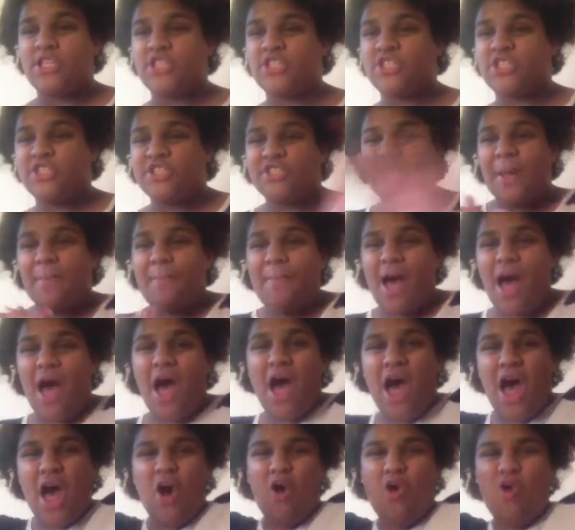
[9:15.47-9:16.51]

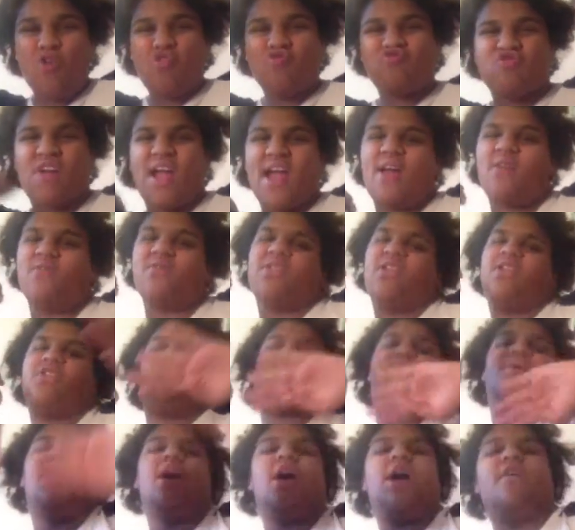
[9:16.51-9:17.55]
Summer all round is
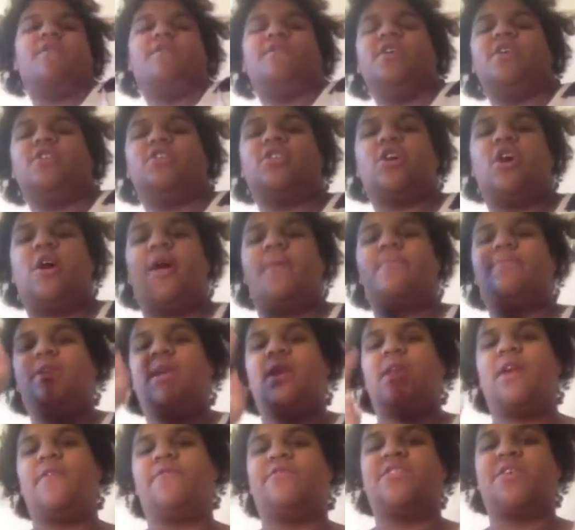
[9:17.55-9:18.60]
perfect. I
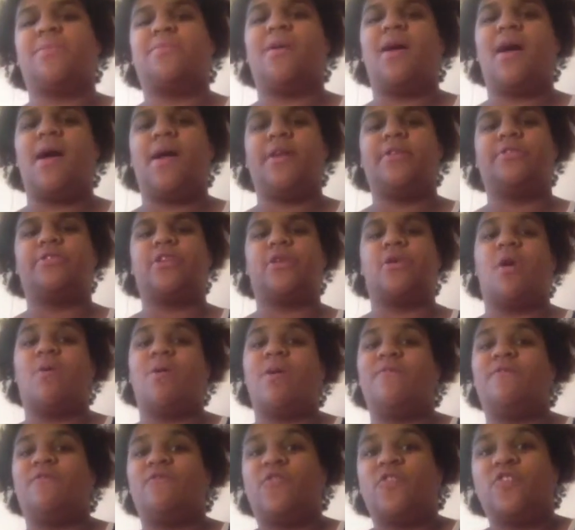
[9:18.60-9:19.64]
absolutely love summer and I can't
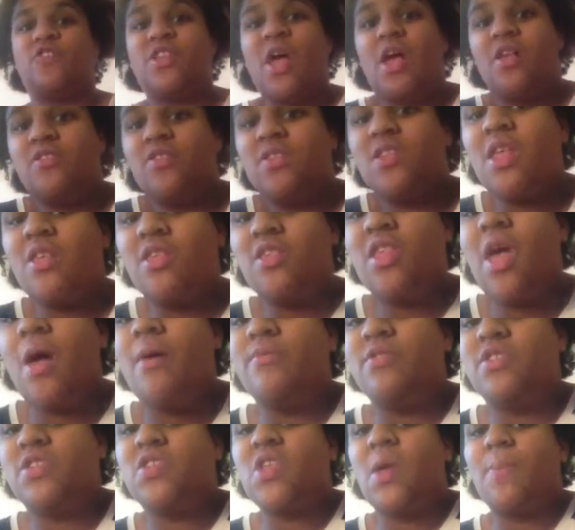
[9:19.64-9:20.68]
wait for summer
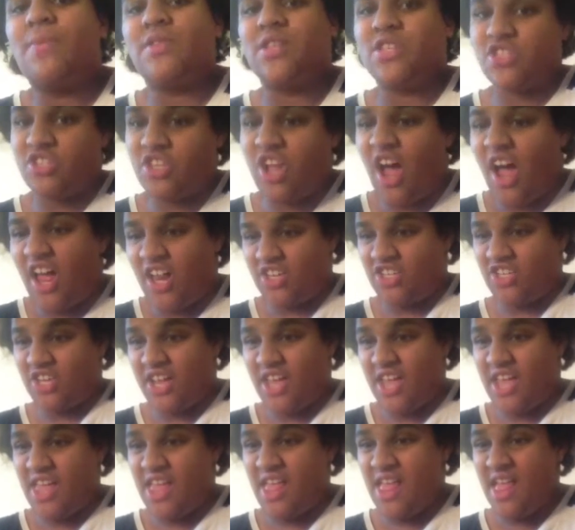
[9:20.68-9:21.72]
to start,
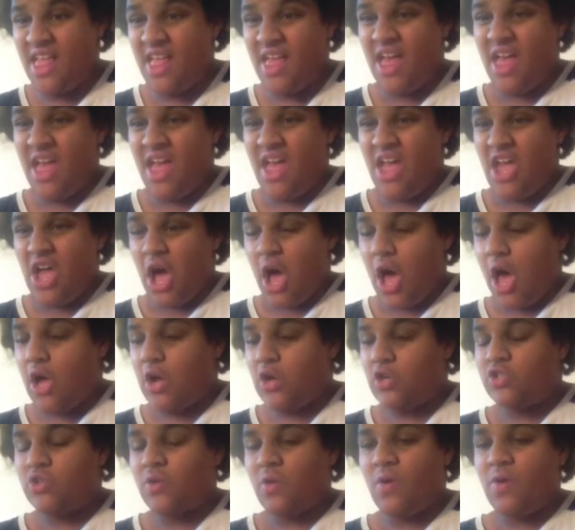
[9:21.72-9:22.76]
actually.
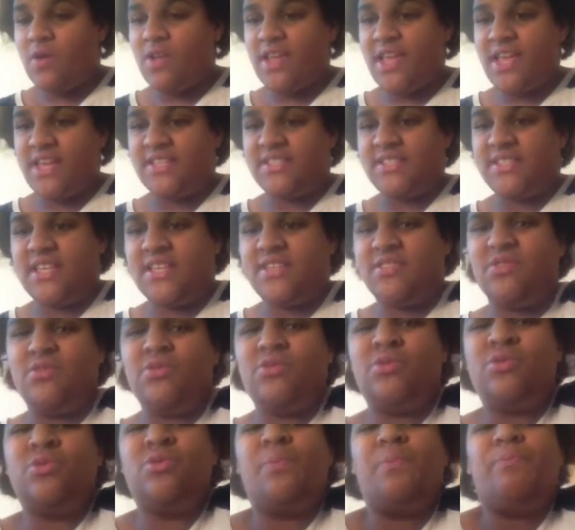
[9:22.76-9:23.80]
Hugs or kisses?
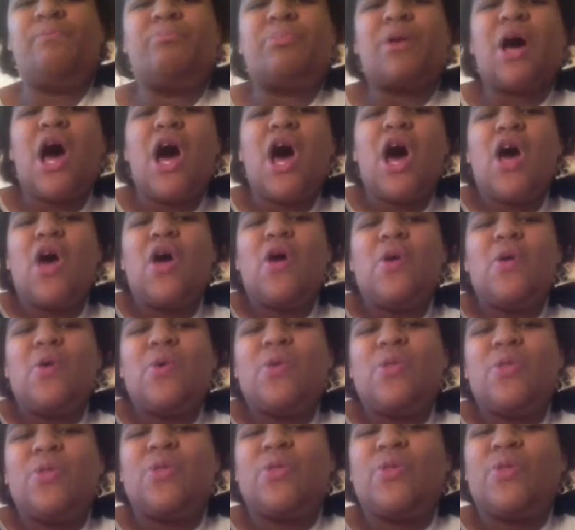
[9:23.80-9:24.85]
Oh,
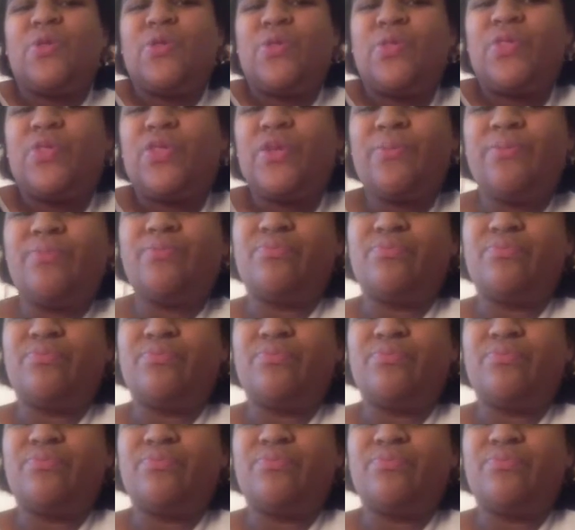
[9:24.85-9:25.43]
both.